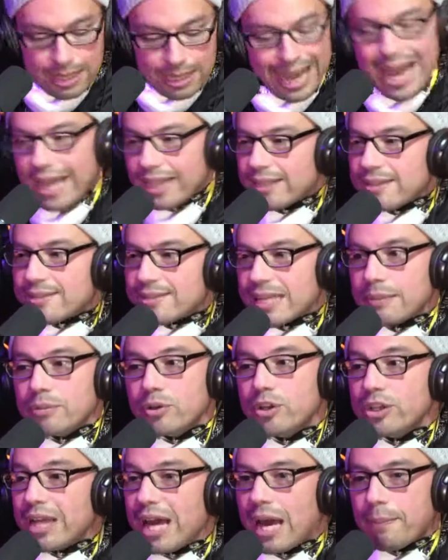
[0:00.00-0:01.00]
I had the same
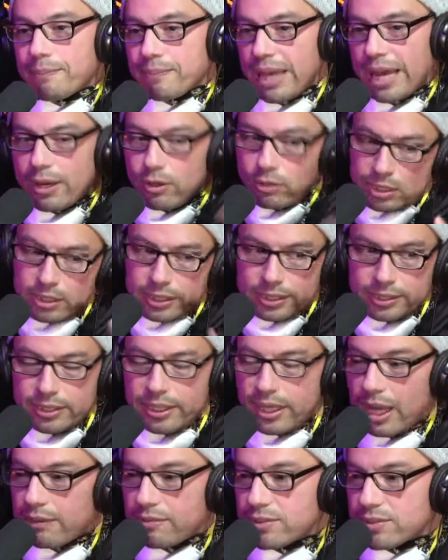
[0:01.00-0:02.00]
hoodie. I cleaned
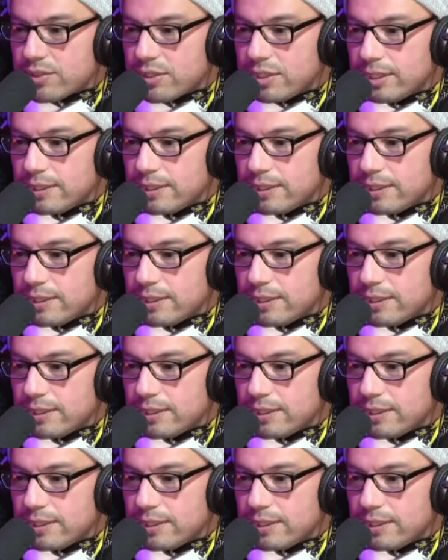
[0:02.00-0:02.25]
it, obviously.